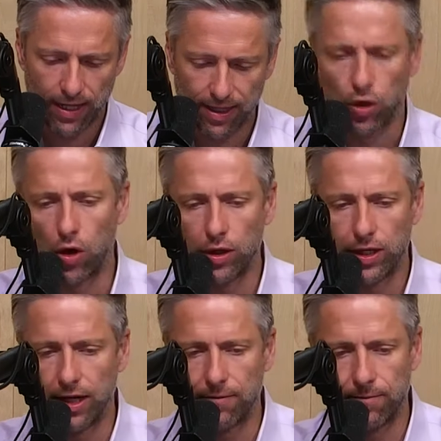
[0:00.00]
I think the
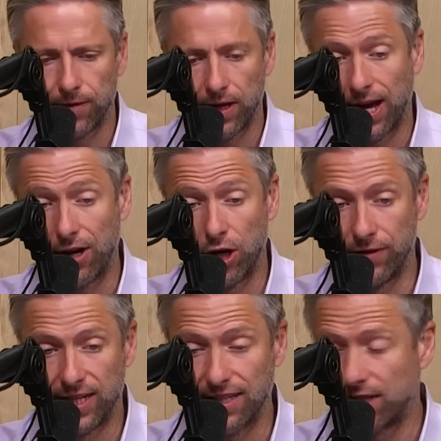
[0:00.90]
goal here, and I don't
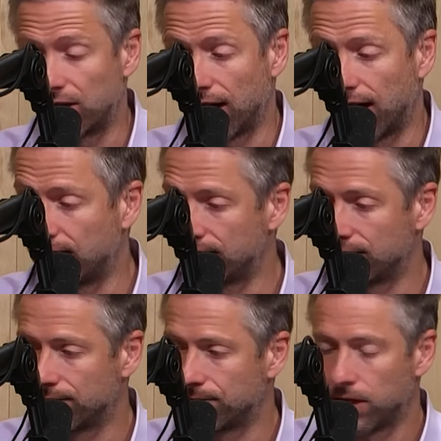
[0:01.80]
know if it does it or not,
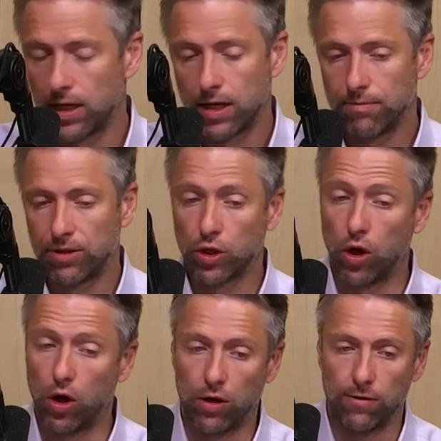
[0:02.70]
but
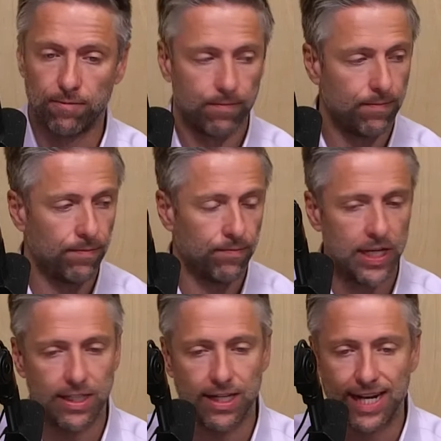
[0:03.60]
the goal
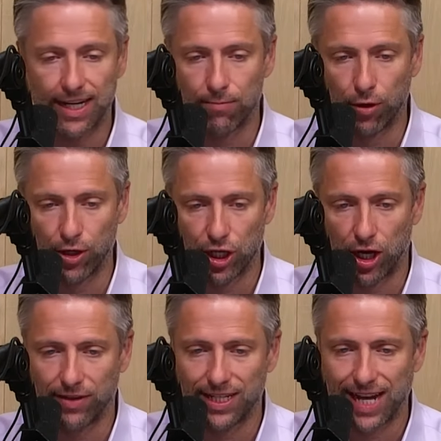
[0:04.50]
is to take
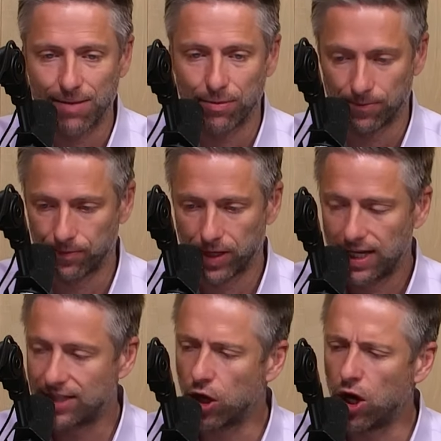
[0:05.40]
abortion off the table.
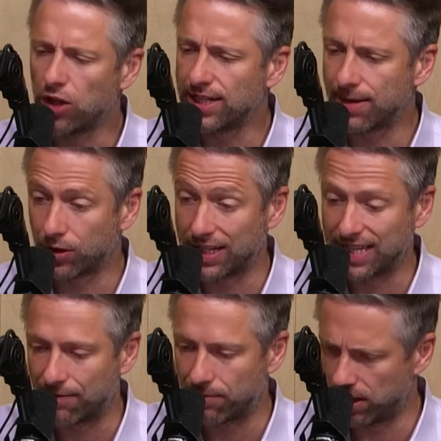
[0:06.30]
It's all the
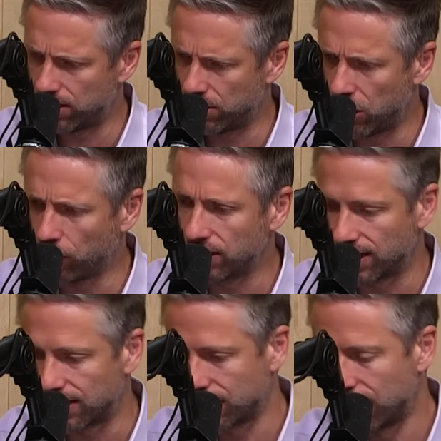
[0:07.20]
Democrats have.
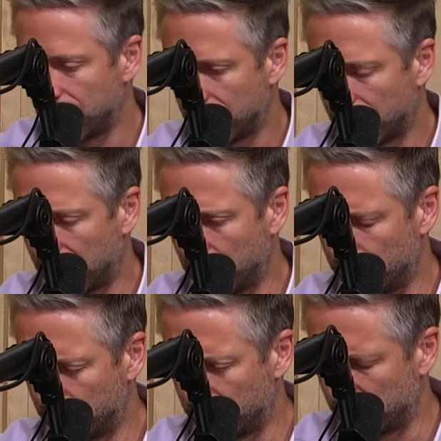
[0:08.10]
Note this.
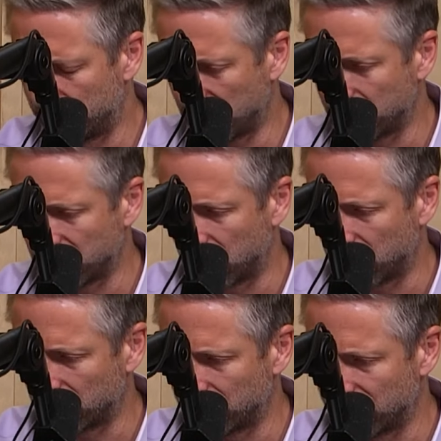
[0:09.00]
We talked about the
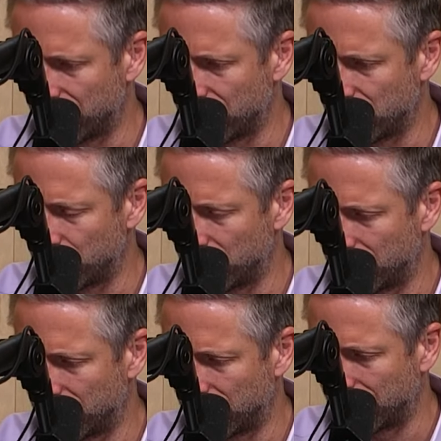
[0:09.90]
article, the interview
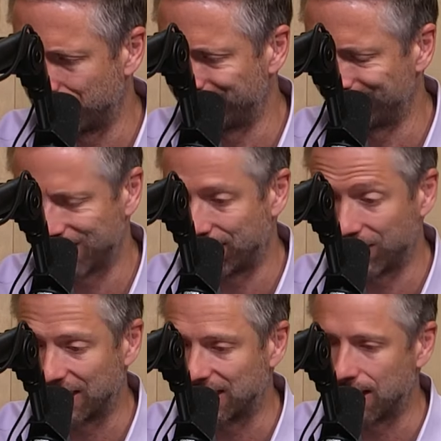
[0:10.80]
with,
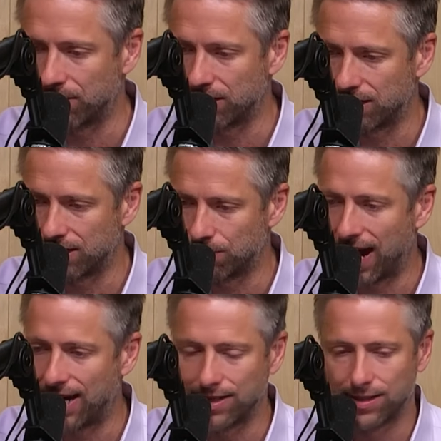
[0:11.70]
I forget his name, but he's
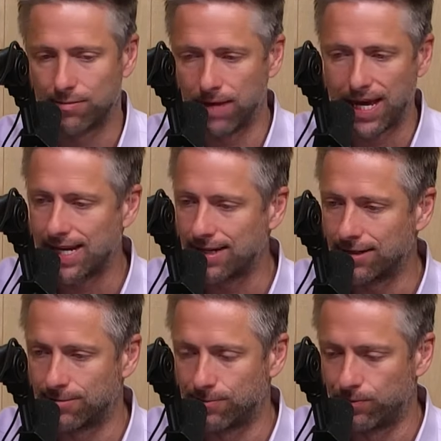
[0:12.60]
Biden's
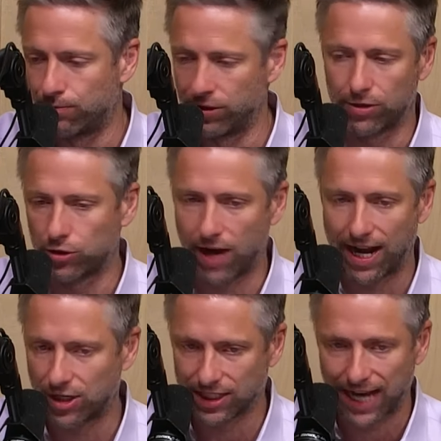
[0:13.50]
main political
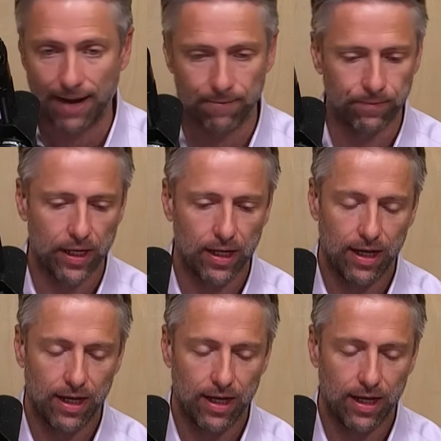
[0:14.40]
strategist guy.